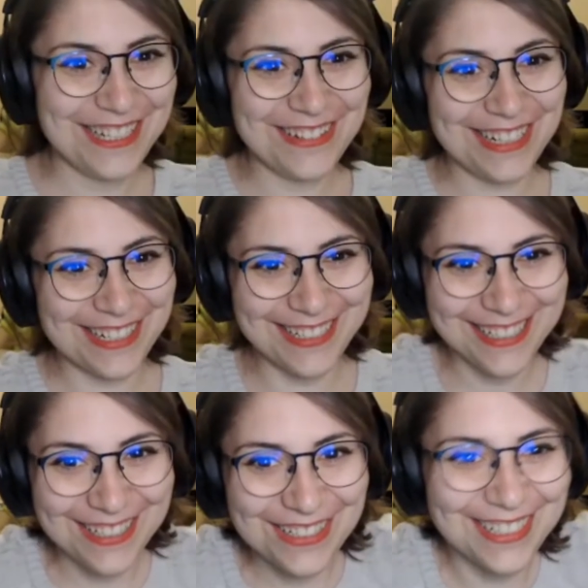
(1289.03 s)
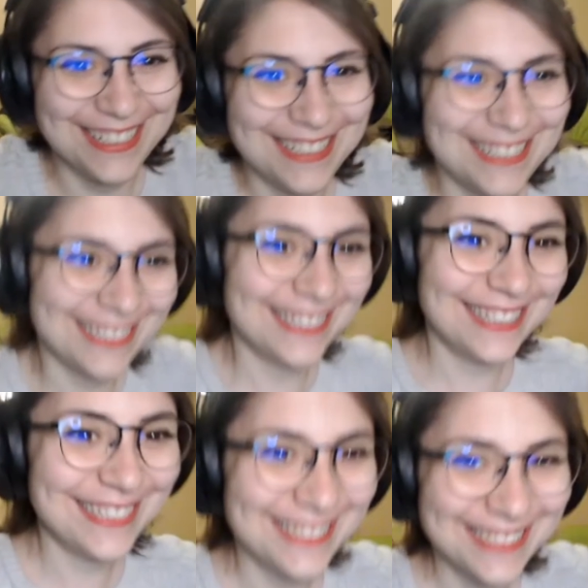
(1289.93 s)
where she was amazed by you,
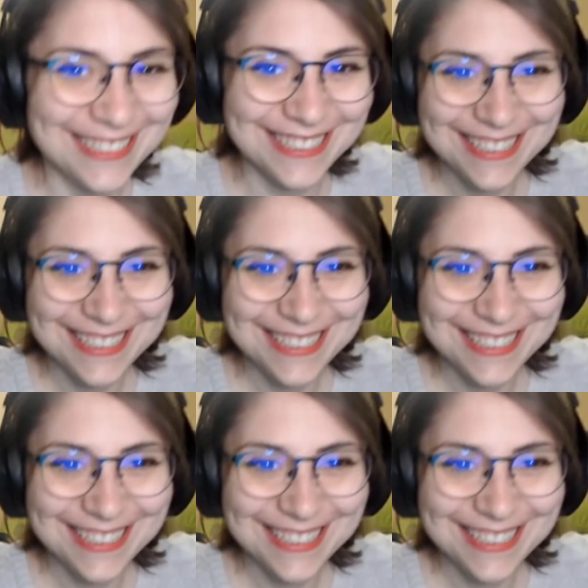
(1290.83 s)
like,